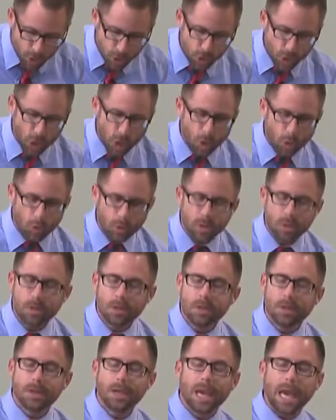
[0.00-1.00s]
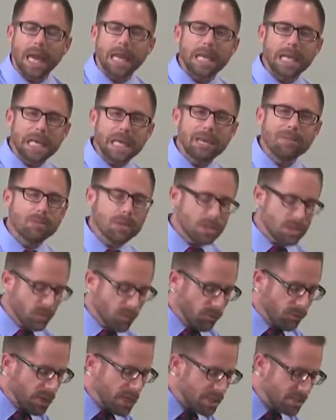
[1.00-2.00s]
shown. And it even
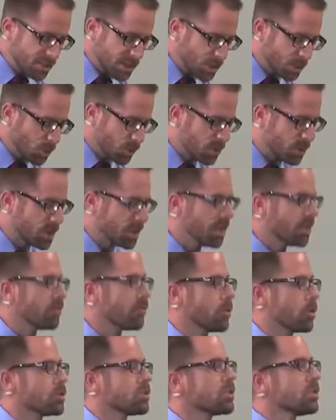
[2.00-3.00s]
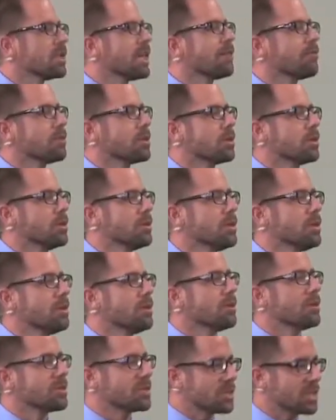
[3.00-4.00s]
defeats, as we'll see in verse 11,
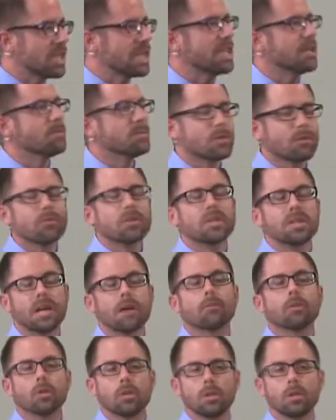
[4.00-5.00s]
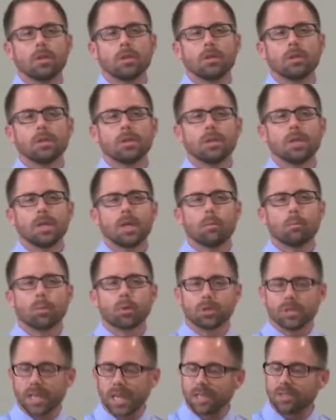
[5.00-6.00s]
the schemes of the devil and
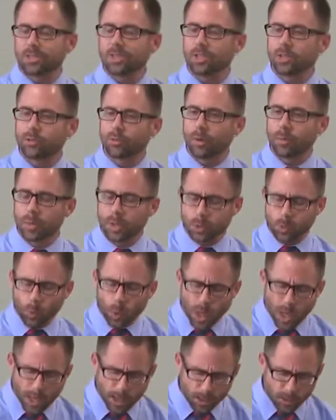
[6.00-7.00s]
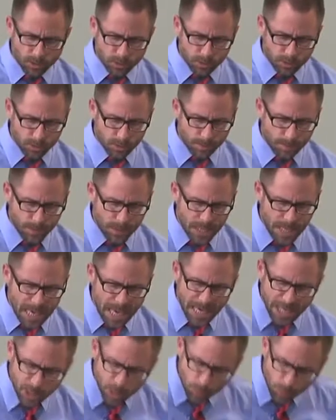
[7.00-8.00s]
protects us from his wiles.
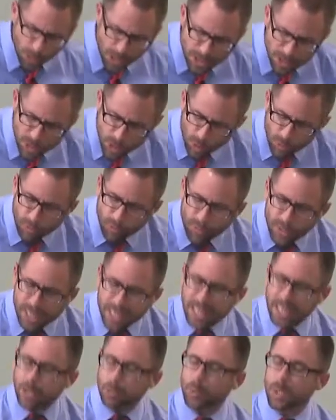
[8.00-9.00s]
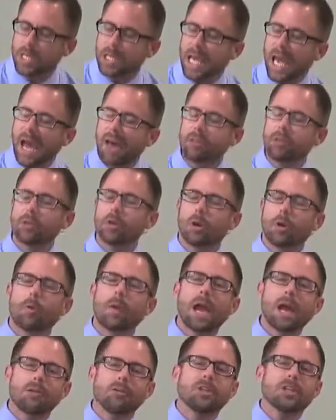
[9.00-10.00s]
And it's really so fitting as we gather
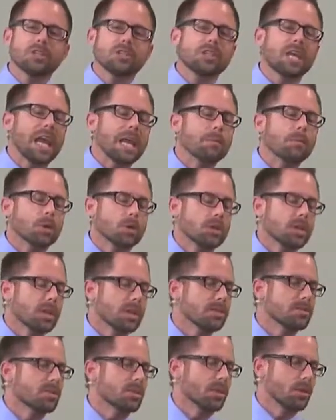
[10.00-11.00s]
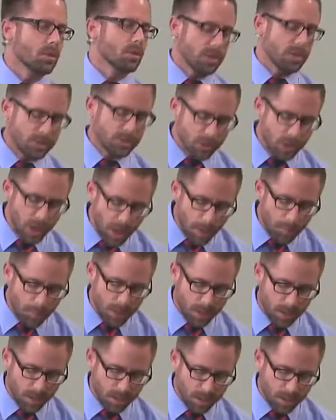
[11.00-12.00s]
around this table to consider this topic.